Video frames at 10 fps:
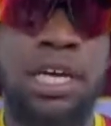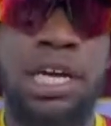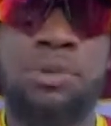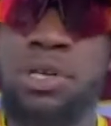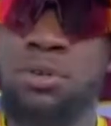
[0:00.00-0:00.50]

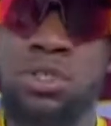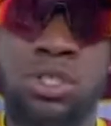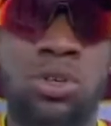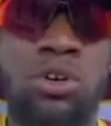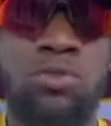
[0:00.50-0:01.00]
Wicket was
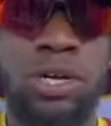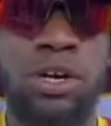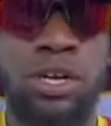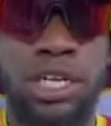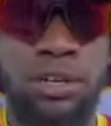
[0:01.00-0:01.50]
slow, very
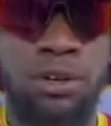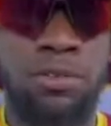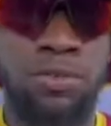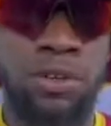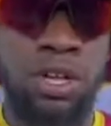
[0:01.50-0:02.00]
hard to get
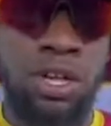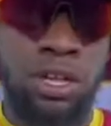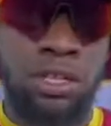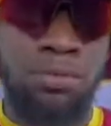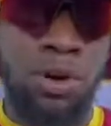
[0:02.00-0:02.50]
off
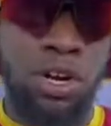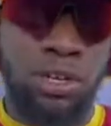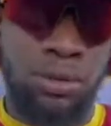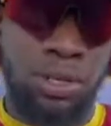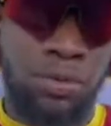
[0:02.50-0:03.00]
the mark,
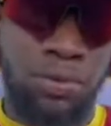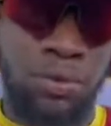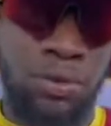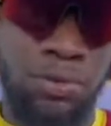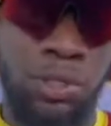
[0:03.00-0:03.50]
off
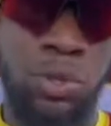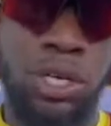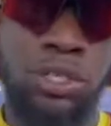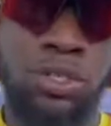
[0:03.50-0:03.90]
the square.